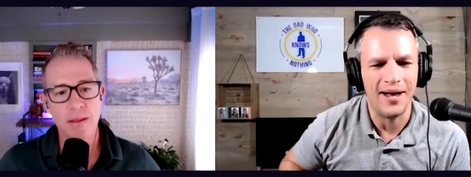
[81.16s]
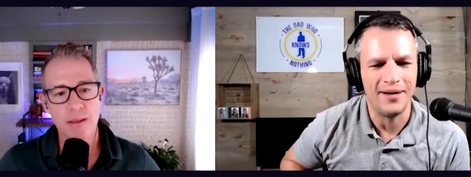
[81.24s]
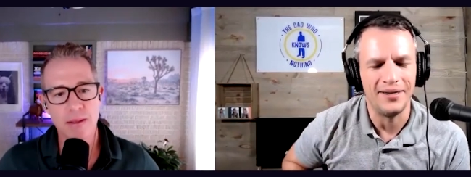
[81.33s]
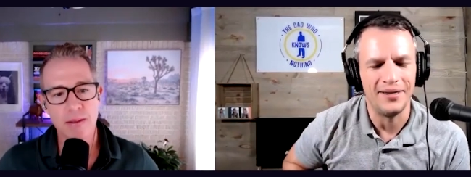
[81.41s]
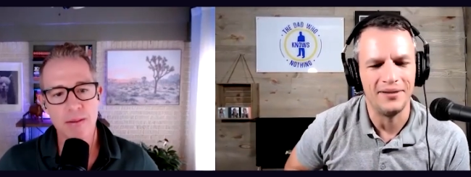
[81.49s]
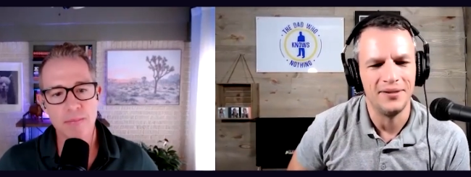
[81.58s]

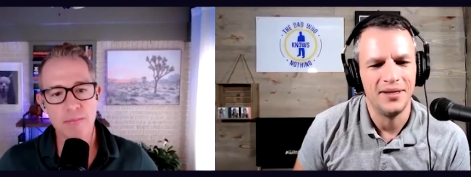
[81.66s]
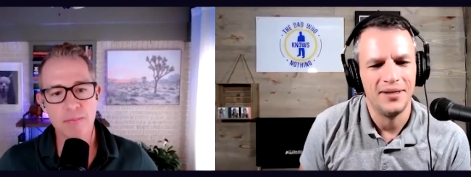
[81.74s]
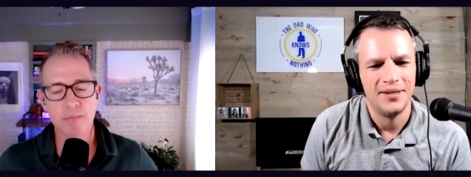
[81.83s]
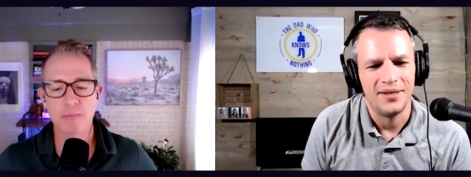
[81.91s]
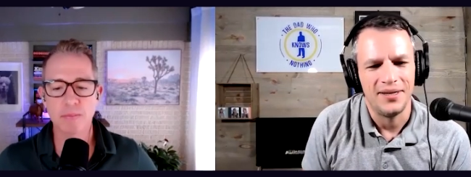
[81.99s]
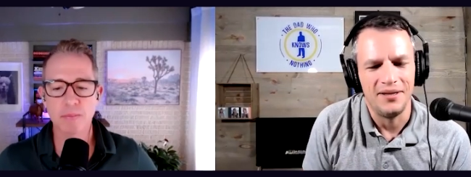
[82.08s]
Speaker 1: at in
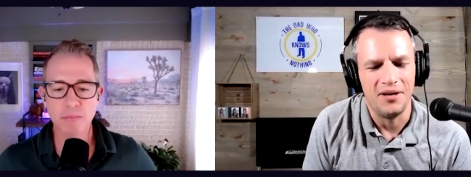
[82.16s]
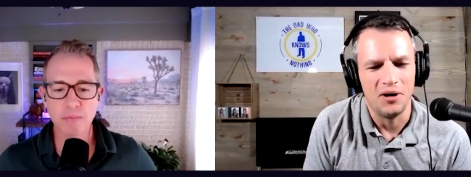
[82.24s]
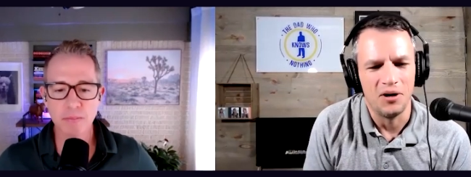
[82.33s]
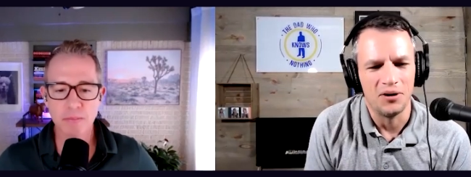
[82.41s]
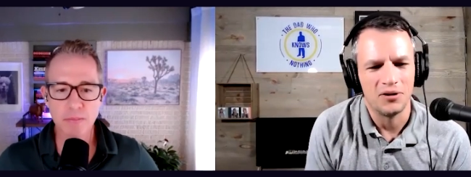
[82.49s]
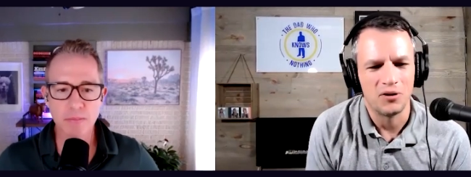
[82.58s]
in
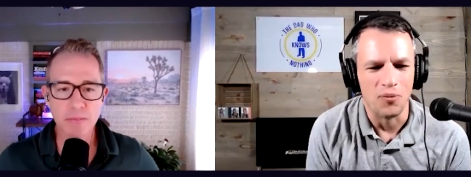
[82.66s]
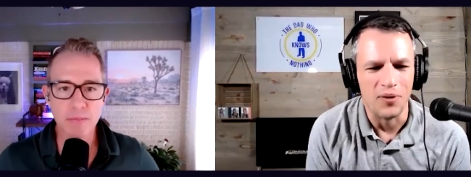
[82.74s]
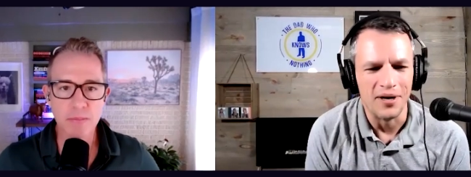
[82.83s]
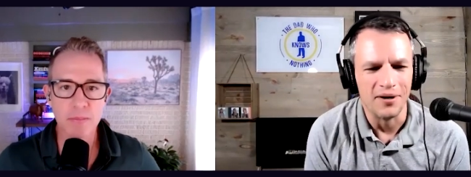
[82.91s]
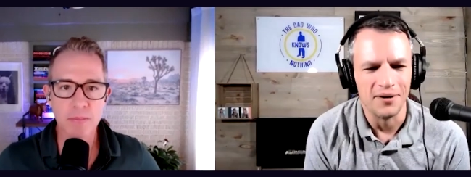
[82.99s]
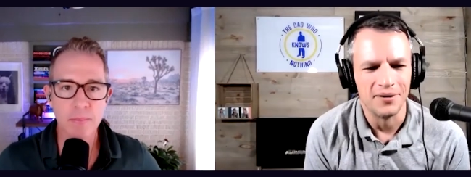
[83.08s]
their
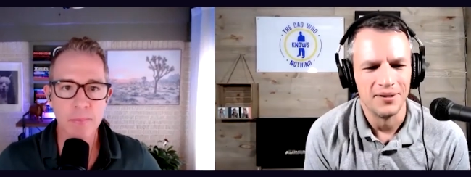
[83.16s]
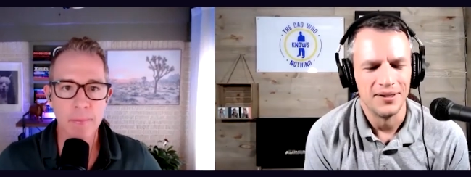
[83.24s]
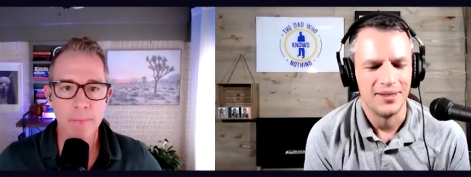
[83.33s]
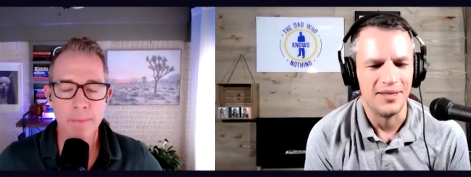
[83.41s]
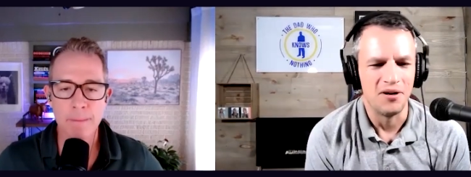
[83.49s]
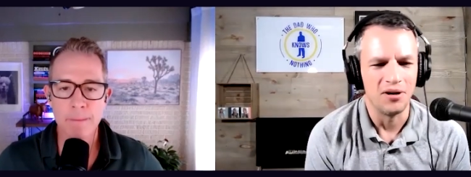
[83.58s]
career,
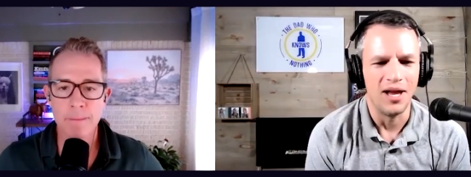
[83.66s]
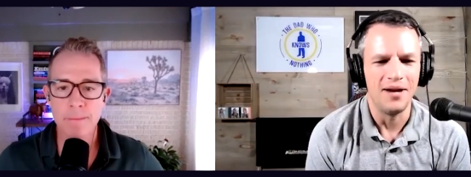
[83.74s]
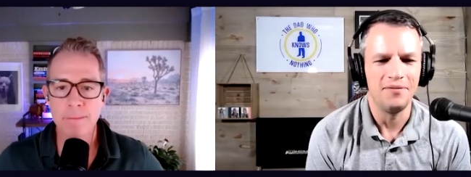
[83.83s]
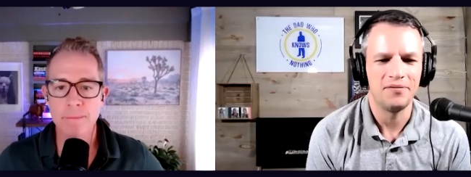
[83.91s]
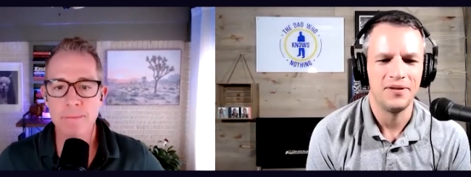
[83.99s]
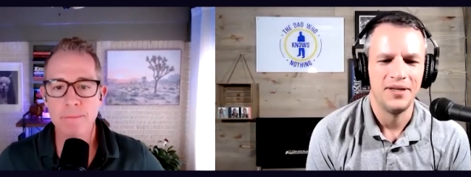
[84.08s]
in their
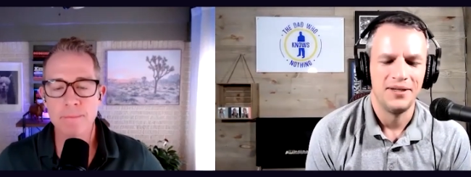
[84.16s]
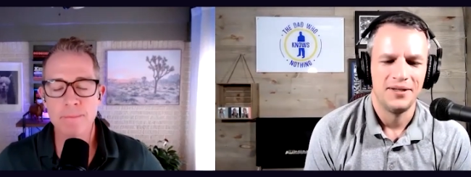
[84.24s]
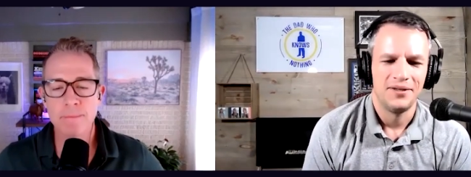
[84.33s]
life.